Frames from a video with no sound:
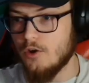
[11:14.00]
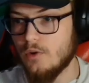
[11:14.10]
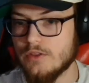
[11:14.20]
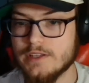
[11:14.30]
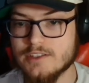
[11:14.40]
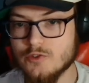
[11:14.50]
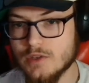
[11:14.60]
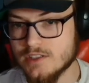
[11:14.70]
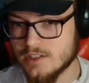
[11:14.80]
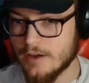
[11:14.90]
Well, this is
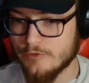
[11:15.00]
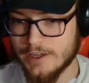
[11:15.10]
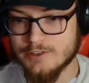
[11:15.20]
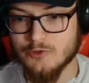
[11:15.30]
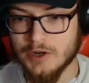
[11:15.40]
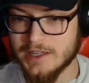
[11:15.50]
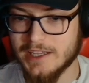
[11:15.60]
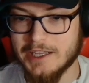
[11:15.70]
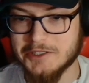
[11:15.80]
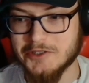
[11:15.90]
when stuff gets
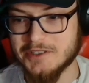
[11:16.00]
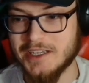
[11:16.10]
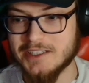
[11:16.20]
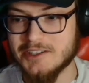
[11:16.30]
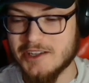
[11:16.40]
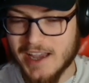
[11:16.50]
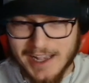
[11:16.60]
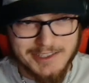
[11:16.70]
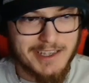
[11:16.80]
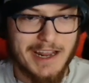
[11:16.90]
really interesting, so you
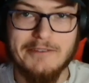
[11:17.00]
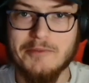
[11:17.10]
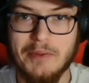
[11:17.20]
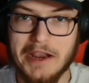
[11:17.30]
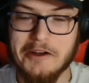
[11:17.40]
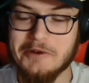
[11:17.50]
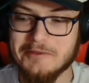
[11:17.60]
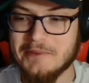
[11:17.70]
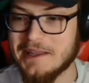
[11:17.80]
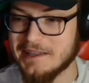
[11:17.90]
guys are gonna have to bear
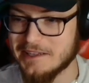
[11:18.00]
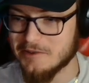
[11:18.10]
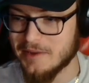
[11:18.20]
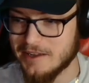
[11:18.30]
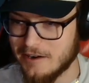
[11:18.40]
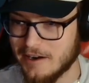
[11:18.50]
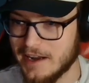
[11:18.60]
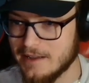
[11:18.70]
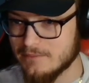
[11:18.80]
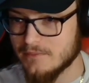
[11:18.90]
with me a little bit, all
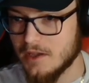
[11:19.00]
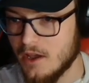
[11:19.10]
right?